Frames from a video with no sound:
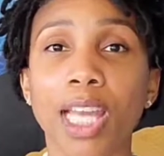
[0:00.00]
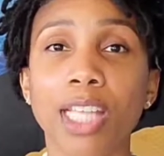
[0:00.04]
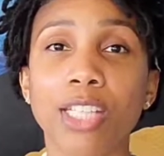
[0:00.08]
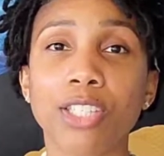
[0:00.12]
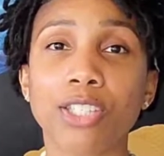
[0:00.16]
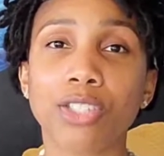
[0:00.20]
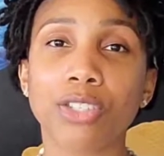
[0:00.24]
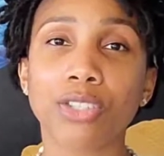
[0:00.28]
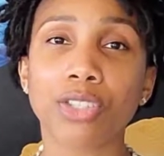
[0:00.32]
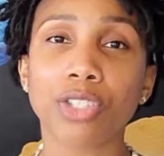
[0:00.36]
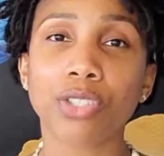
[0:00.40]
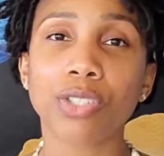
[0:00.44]

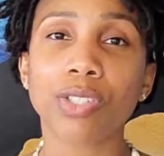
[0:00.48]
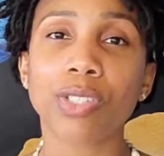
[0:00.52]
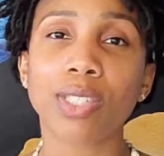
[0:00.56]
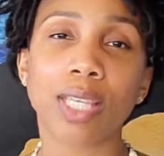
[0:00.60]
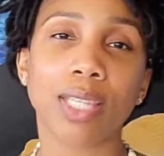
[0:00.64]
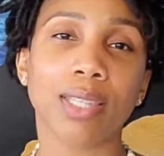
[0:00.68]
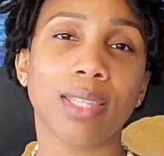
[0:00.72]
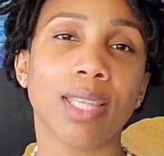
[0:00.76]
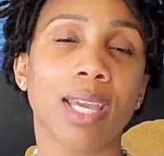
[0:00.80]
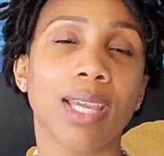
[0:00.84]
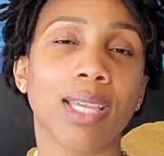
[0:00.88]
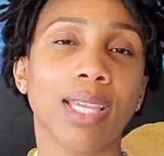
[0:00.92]
And so you'll
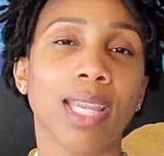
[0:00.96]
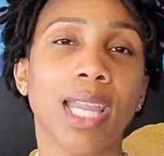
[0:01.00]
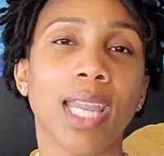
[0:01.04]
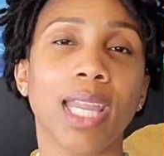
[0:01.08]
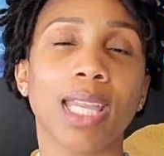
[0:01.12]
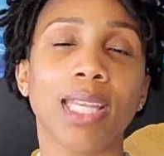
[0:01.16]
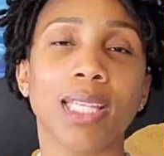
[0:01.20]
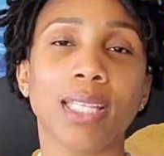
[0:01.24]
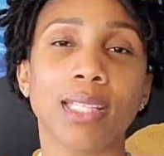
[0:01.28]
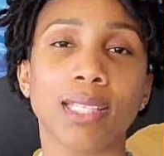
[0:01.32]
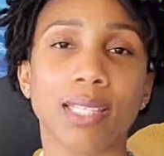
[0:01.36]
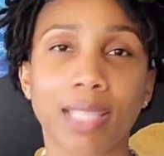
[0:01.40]
set that
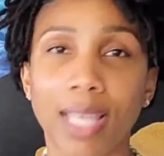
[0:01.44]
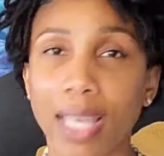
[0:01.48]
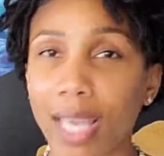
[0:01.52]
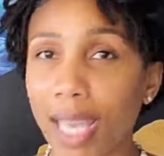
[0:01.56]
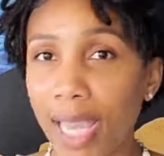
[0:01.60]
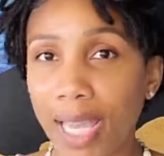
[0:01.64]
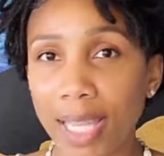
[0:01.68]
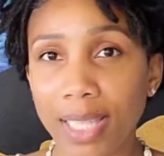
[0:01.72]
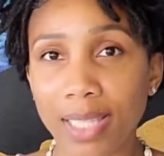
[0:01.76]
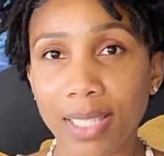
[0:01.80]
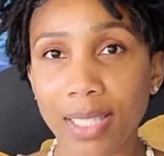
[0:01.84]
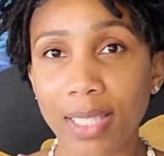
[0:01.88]
cadence
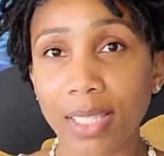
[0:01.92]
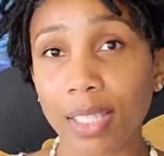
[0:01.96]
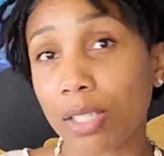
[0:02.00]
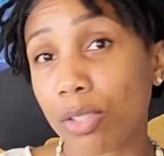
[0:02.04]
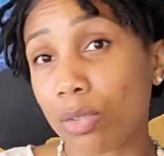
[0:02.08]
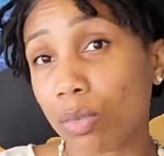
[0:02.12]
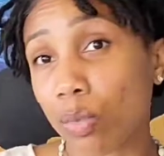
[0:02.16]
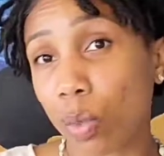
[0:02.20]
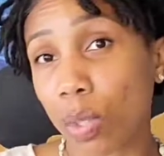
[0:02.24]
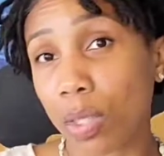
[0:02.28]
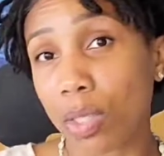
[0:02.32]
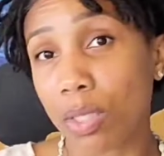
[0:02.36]
as
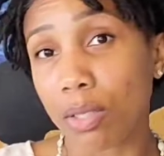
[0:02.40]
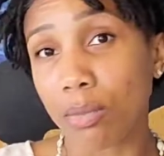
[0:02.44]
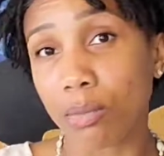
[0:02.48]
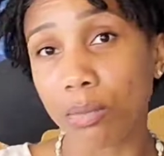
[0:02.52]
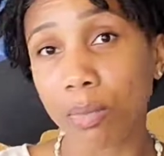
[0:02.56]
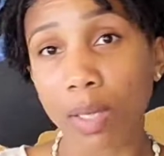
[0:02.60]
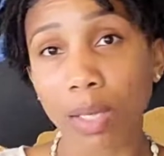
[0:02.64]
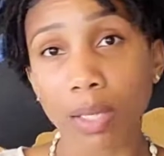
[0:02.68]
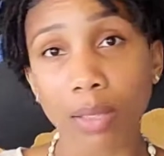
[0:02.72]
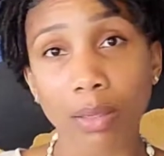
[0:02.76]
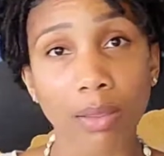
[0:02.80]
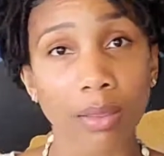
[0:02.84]
is once a
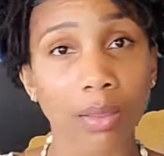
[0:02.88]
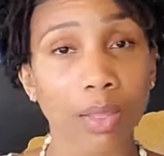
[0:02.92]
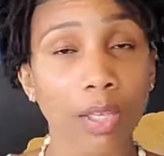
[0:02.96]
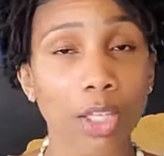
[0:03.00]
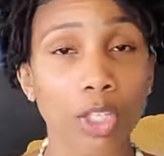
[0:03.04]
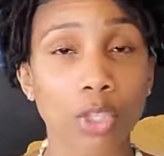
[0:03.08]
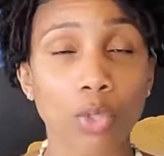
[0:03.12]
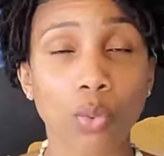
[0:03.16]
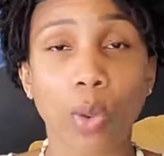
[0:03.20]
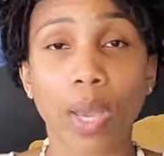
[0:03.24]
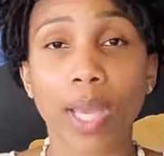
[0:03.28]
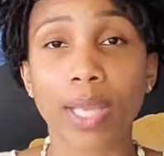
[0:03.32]
month,
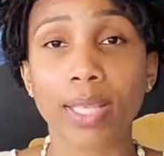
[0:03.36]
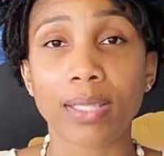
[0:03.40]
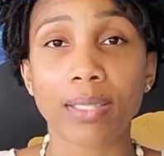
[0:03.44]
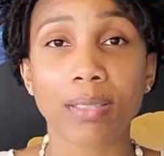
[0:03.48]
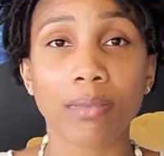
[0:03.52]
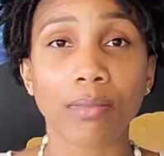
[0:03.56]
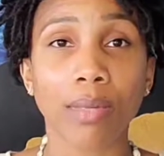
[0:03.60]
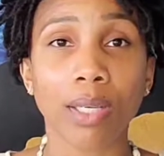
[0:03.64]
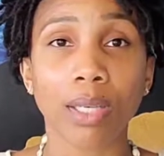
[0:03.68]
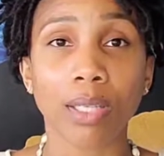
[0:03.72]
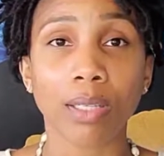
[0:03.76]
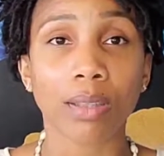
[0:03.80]

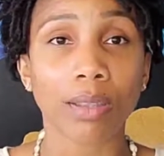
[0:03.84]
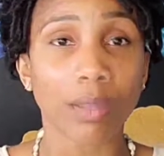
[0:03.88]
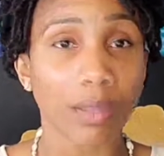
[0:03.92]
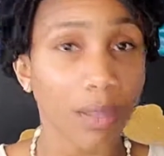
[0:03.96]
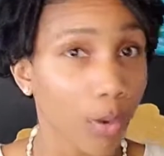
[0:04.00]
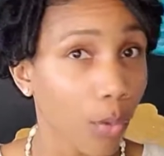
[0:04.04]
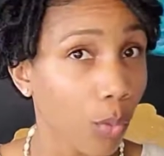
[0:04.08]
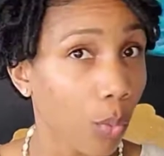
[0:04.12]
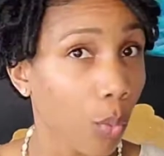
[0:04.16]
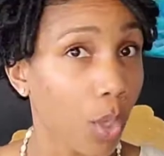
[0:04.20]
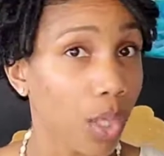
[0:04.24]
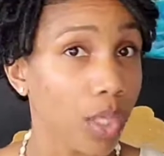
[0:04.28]
twice a month,
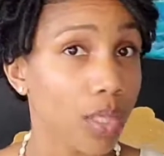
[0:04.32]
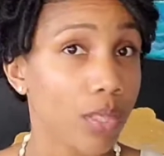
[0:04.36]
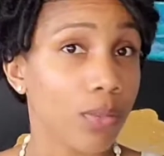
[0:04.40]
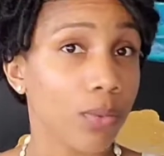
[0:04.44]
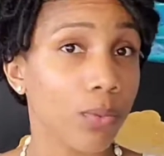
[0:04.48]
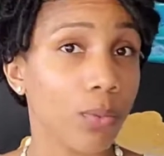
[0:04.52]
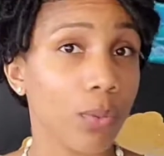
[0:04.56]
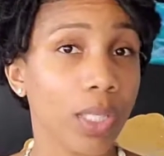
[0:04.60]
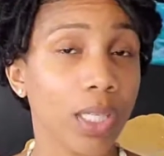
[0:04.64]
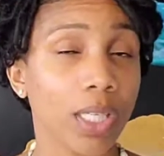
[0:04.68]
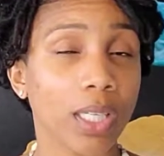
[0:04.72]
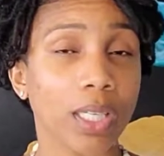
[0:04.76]
once
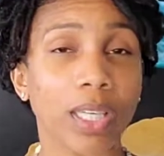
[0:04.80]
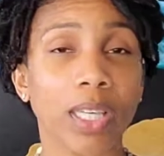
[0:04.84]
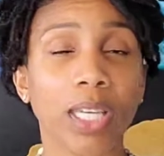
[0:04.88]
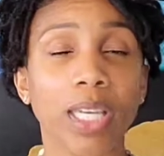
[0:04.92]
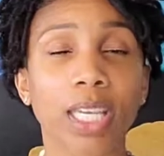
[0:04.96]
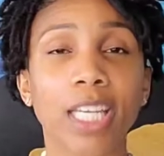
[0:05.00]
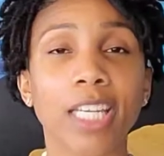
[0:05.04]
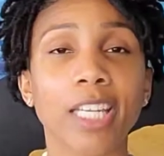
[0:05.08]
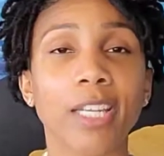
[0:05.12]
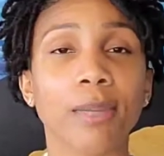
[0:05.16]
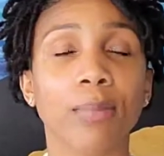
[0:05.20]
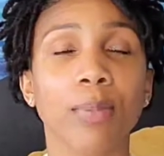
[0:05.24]
a week.
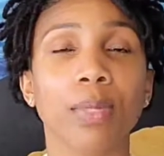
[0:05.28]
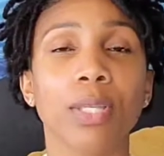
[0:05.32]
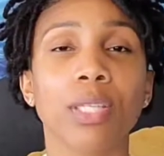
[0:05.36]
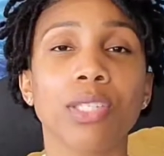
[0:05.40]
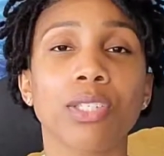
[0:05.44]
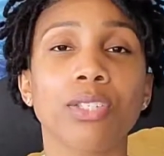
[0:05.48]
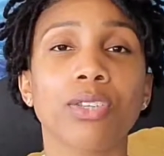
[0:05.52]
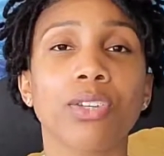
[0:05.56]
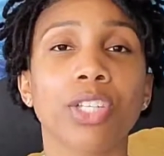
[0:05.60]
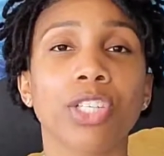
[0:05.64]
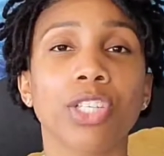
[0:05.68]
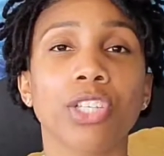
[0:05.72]
It
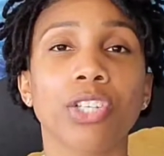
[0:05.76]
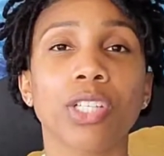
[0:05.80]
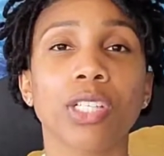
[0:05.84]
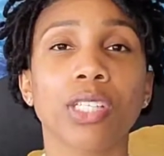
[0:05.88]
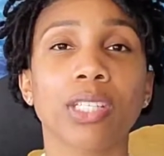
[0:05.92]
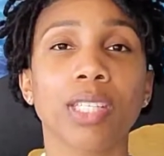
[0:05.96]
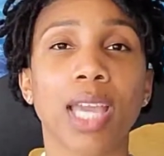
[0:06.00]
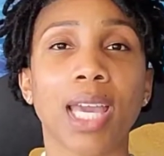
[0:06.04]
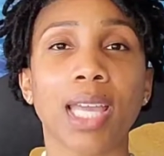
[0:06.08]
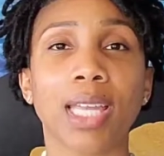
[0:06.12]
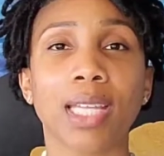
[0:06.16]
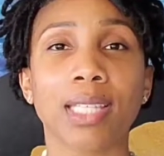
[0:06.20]
depends on your
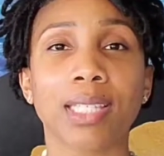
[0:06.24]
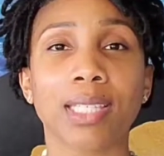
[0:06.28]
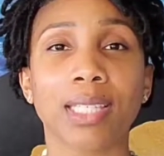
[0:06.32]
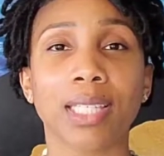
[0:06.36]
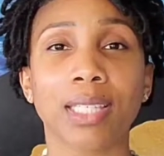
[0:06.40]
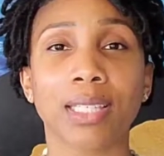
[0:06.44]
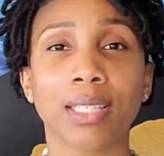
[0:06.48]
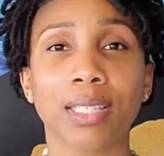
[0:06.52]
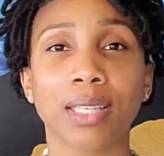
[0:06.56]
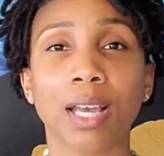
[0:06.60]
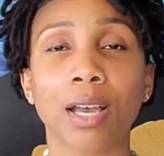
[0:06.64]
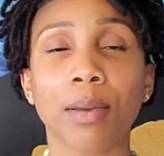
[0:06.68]
status
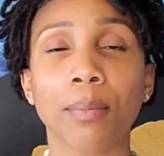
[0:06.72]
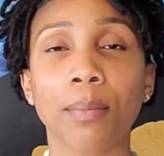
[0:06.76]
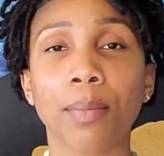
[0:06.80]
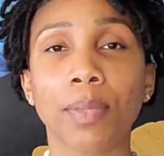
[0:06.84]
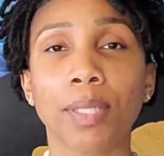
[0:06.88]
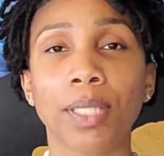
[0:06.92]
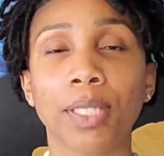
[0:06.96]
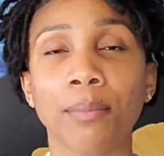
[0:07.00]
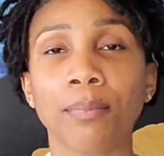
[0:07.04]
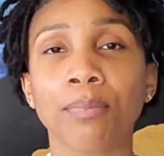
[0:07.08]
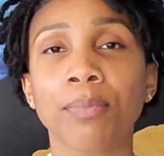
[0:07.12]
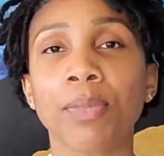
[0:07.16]
in the
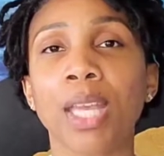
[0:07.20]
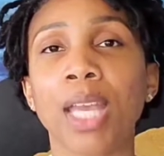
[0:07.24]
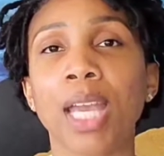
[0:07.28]
company.